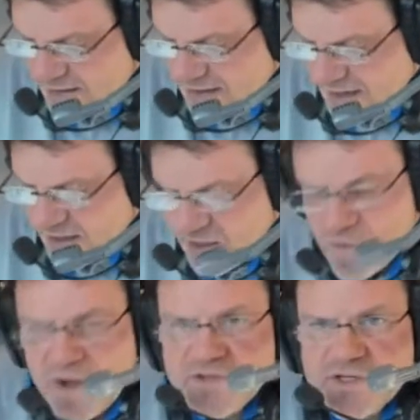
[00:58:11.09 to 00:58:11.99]
Got any
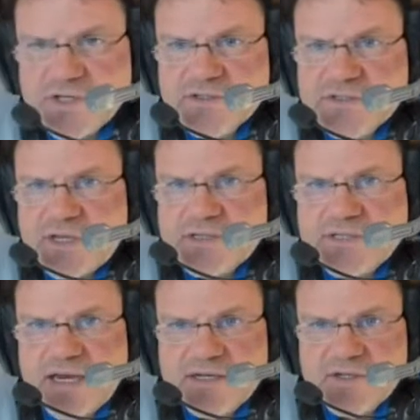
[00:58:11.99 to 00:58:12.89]
questions,
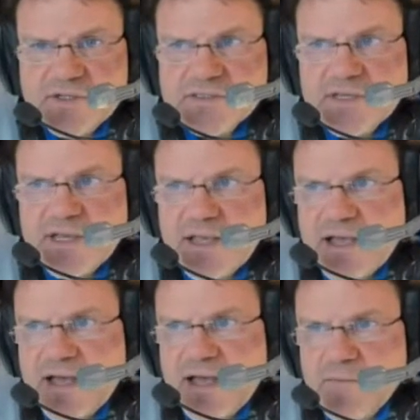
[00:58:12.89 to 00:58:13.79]
send it to us.
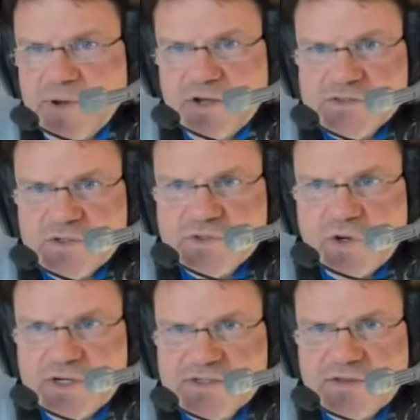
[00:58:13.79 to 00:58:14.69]
But also
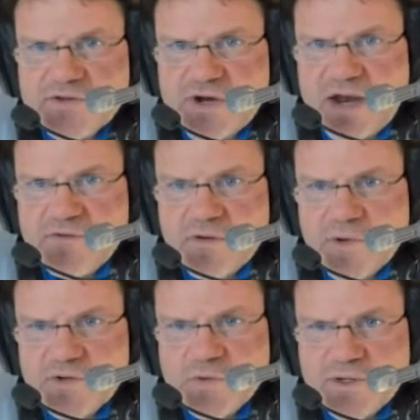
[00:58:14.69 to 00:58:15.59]
join us in the chat room
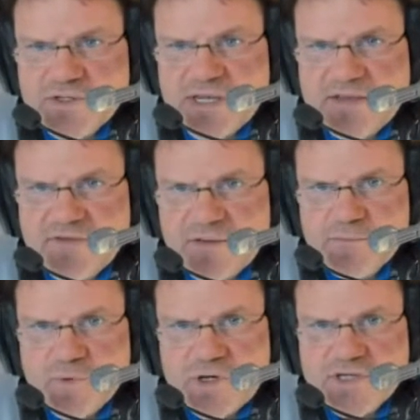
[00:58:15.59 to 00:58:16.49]
on Twitch TV.
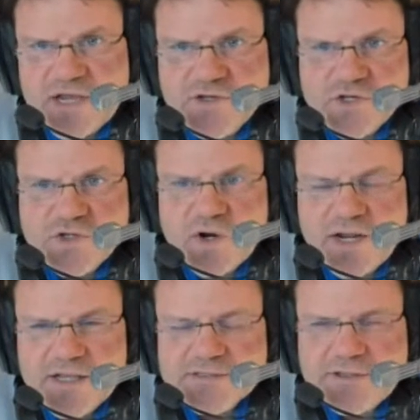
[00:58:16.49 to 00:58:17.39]
Appreciate you
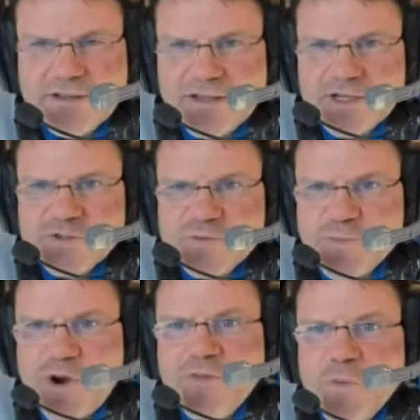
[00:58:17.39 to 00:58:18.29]
joining us.
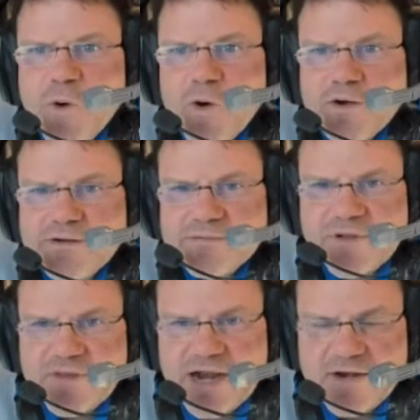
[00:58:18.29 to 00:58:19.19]
Spread the word
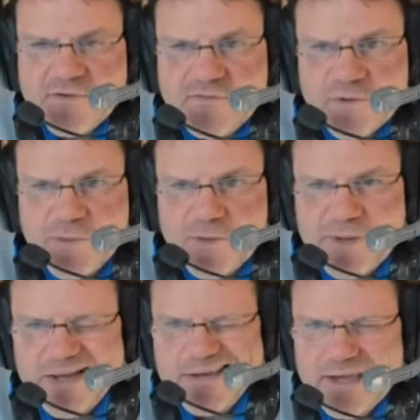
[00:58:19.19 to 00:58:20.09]
about the Landry Football
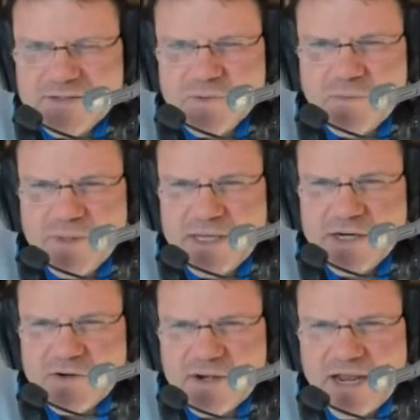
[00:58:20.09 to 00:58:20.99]
Podcast. We'll be
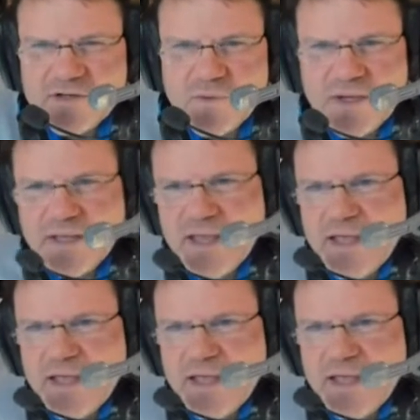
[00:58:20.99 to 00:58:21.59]
here next week.